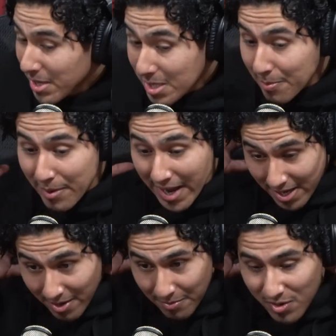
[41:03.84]
But the
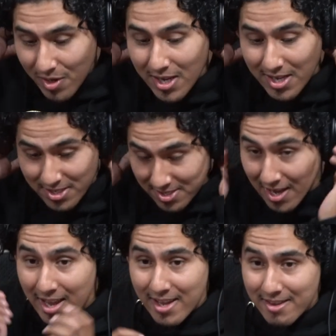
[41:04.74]
bike community is
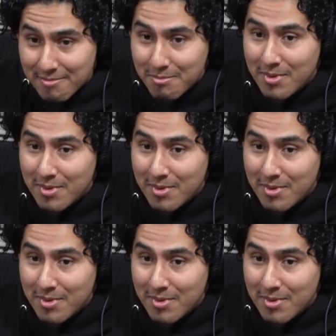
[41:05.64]
tight.